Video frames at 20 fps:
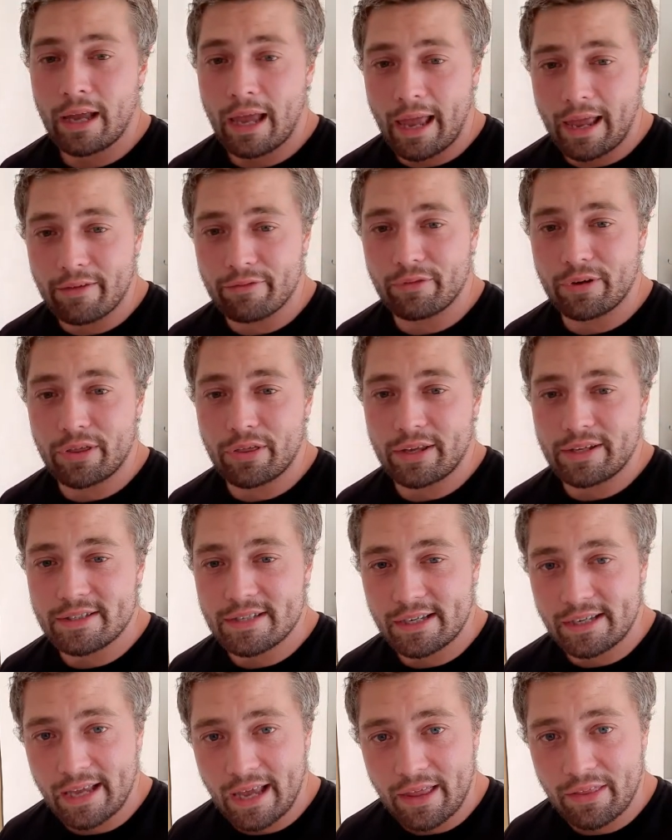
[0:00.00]
everything
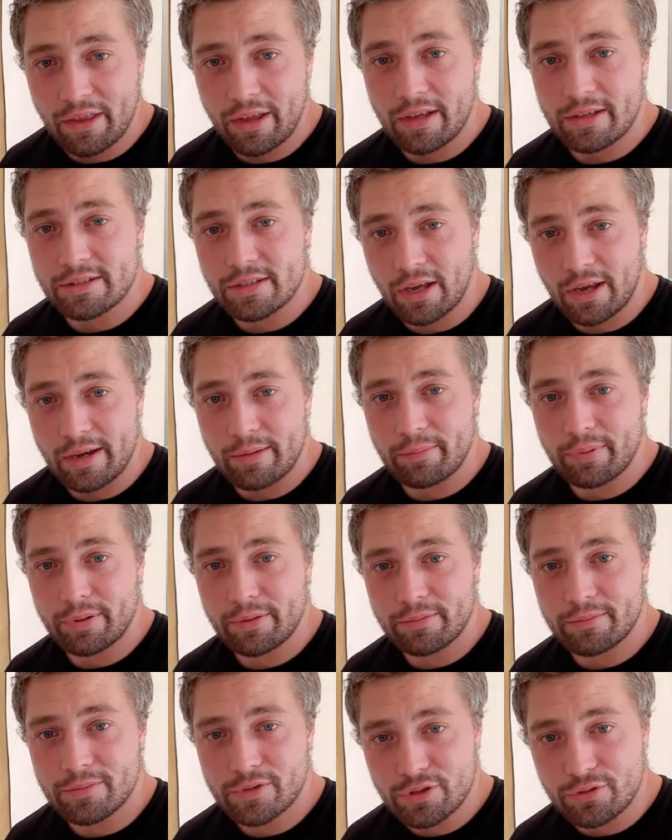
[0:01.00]
together type
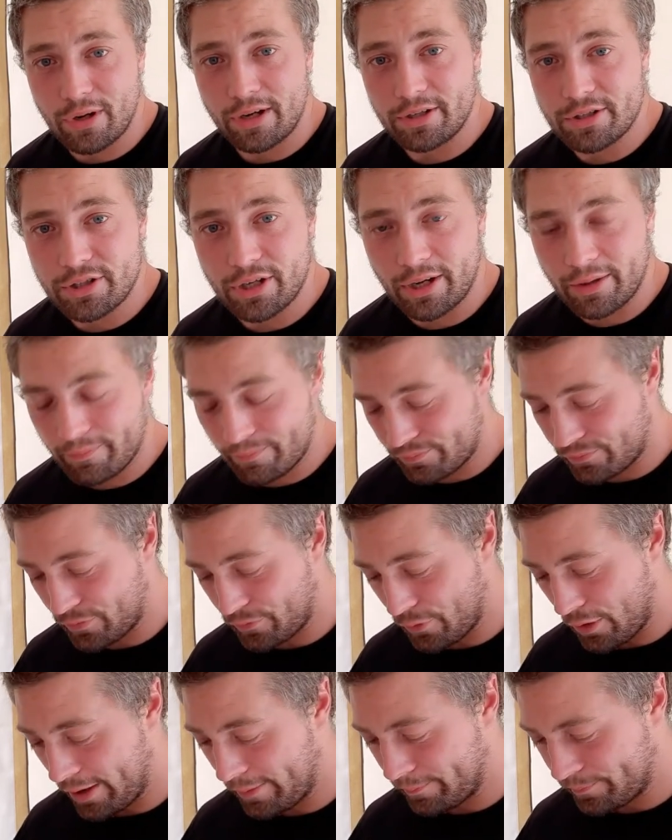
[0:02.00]
structure,
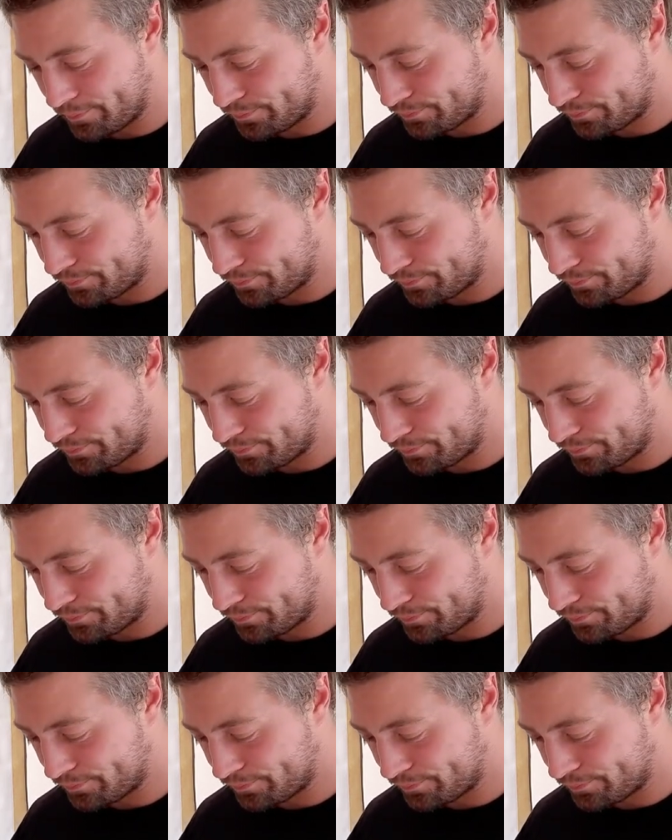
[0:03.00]
right?